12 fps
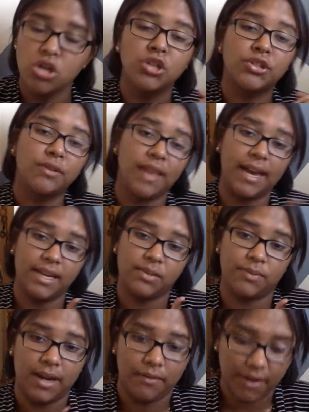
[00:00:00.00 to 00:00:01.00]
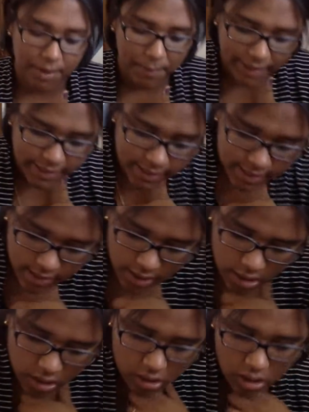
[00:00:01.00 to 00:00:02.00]
So that is what I recommend.
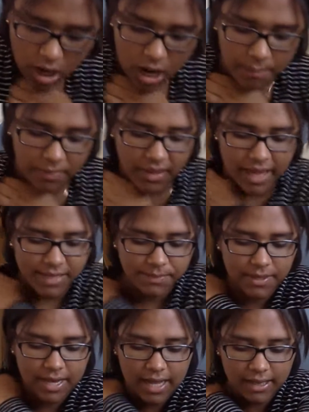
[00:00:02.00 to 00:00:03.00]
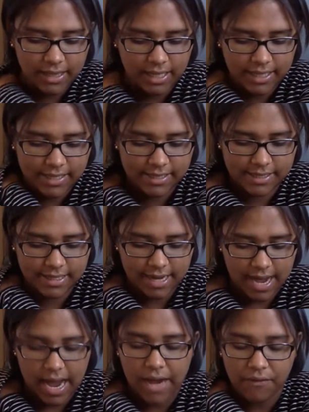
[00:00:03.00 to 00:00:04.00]
Last but not least,
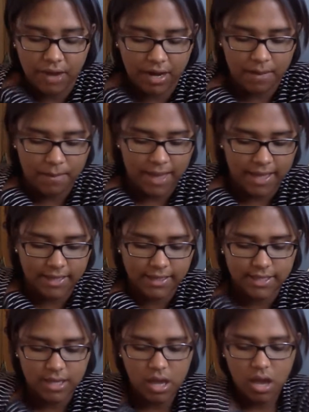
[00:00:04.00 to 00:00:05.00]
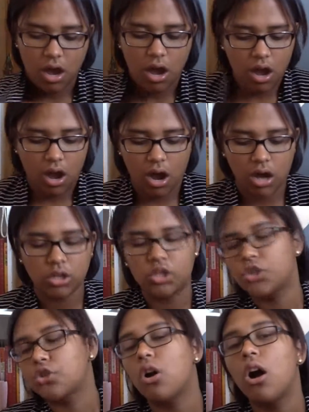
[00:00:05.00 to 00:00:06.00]
I recommend a
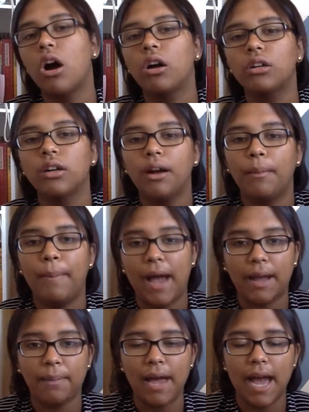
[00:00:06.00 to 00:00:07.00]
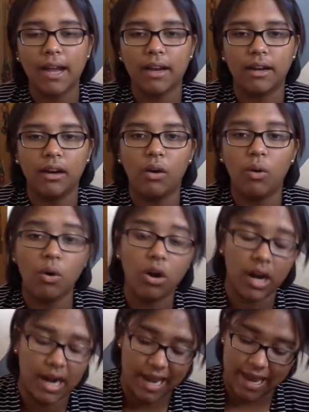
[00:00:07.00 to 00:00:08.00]
strong backpack
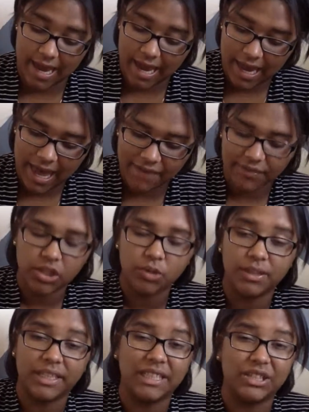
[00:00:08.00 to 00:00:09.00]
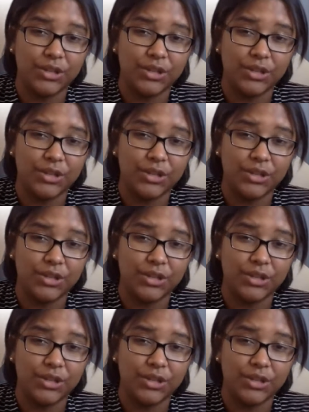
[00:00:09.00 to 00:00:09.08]
or a heavy-duty